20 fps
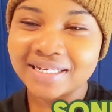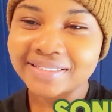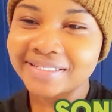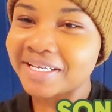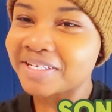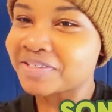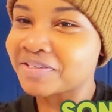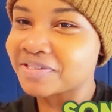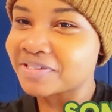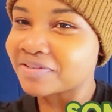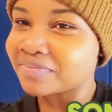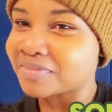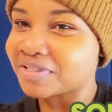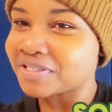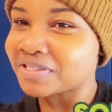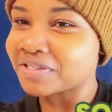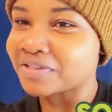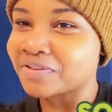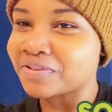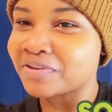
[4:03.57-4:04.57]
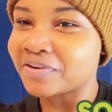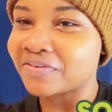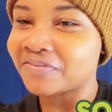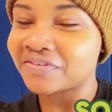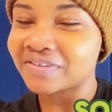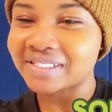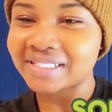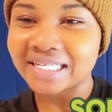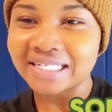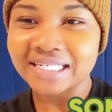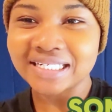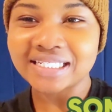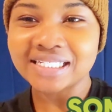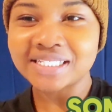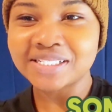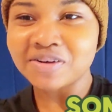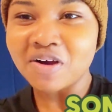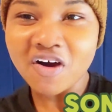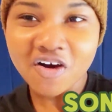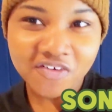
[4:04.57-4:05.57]
Thank you so much, Sonno, for sending
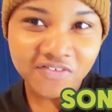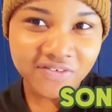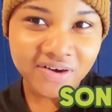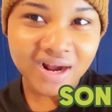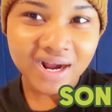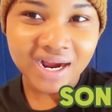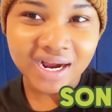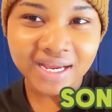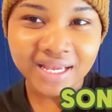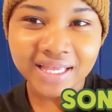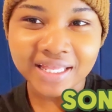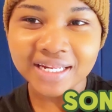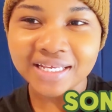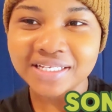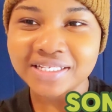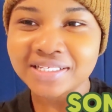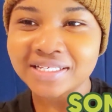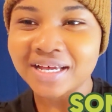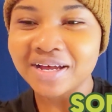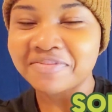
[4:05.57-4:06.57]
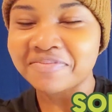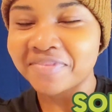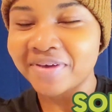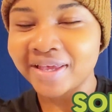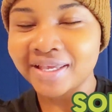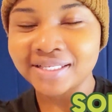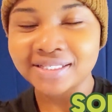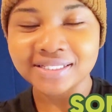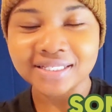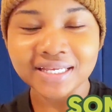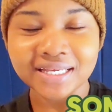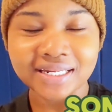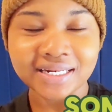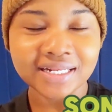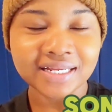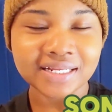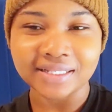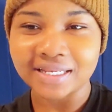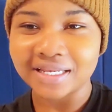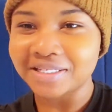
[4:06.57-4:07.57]
this over. It is amazing,
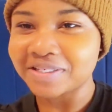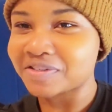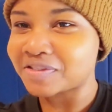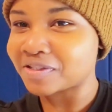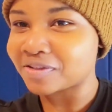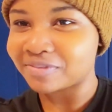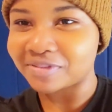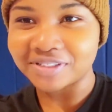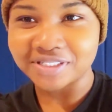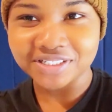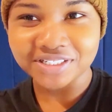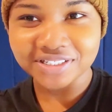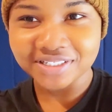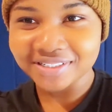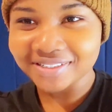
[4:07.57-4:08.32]
and thank you so much.